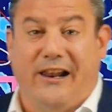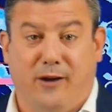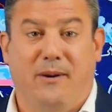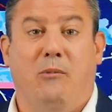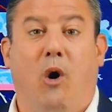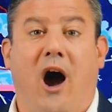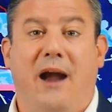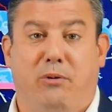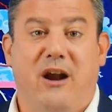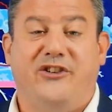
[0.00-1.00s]
a little bit more
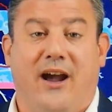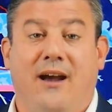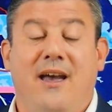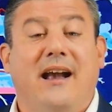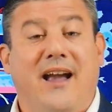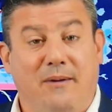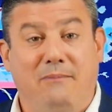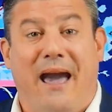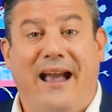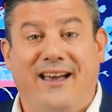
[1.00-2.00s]
high pressure
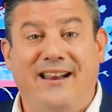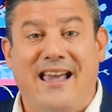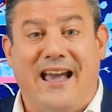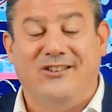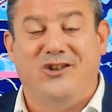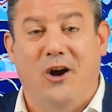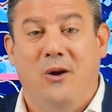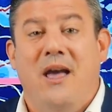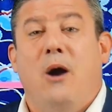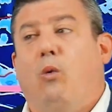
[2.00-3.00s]
coming back in again.
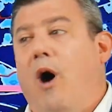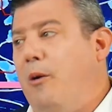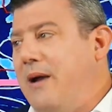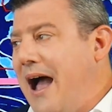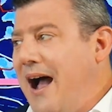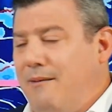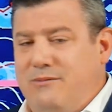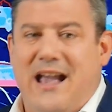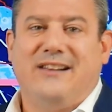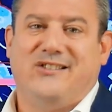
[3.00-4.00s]
So while we are,
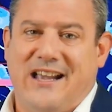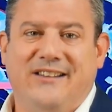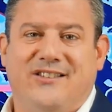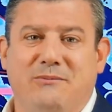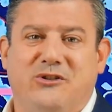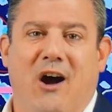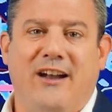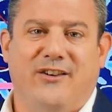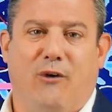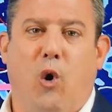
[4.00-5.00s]
yes, seeing some
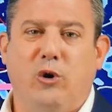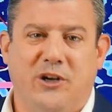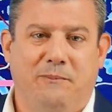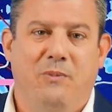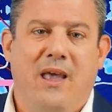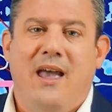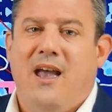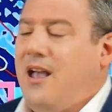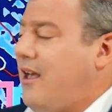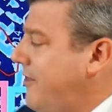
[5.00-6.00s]
signs of autumn,
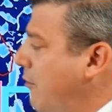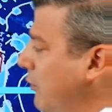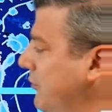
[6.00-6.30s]
there are